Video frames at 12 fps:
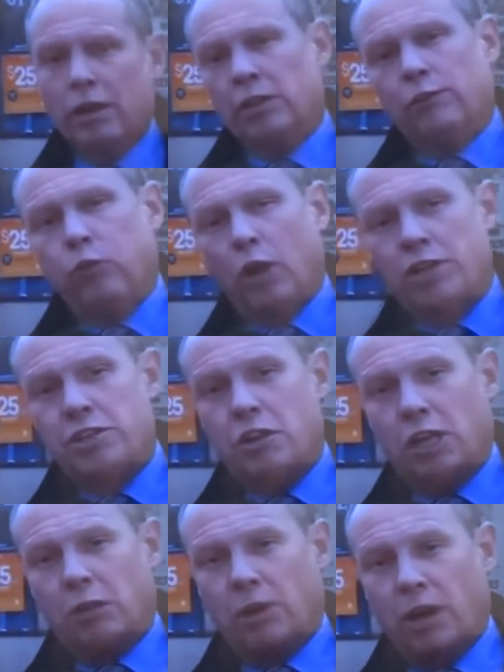on the
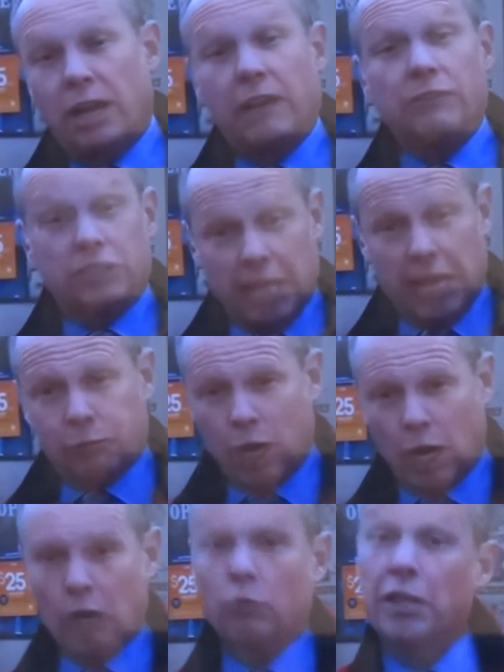4200 block of South
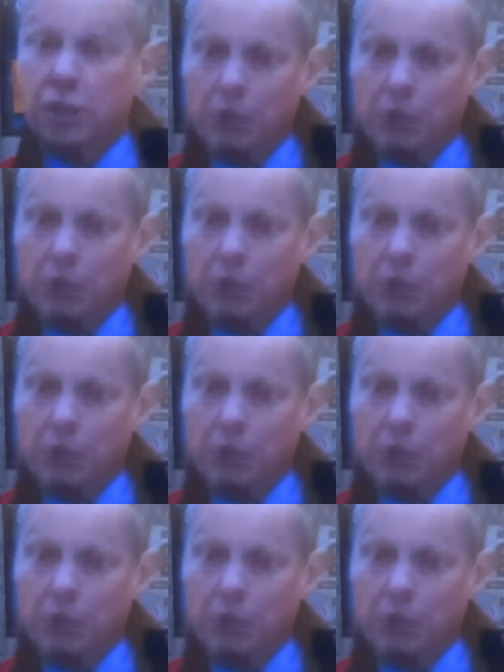Broadway.